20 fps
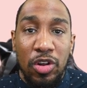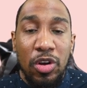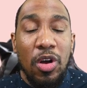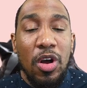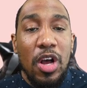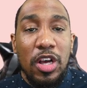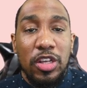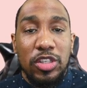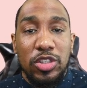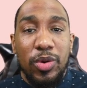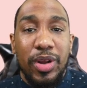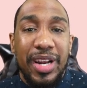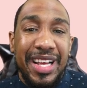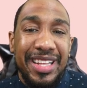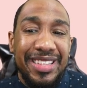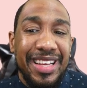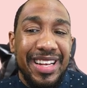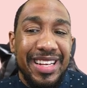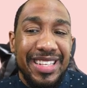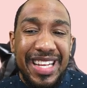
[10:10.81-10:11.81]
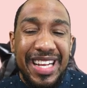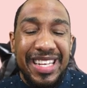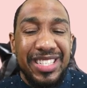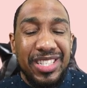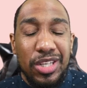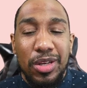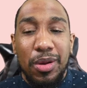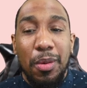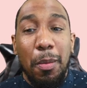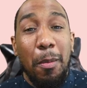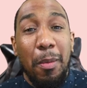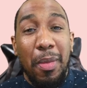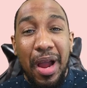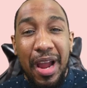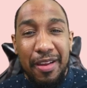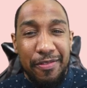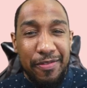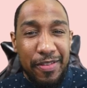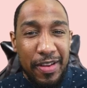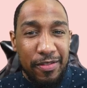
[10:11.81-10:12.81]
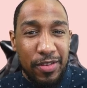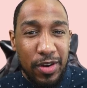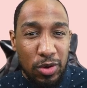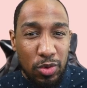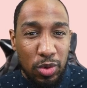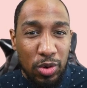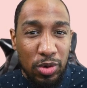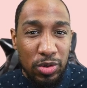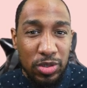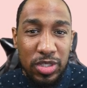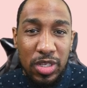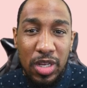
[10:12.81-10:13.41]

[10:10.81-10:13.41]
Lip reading: So what I did is I took my favorite quotes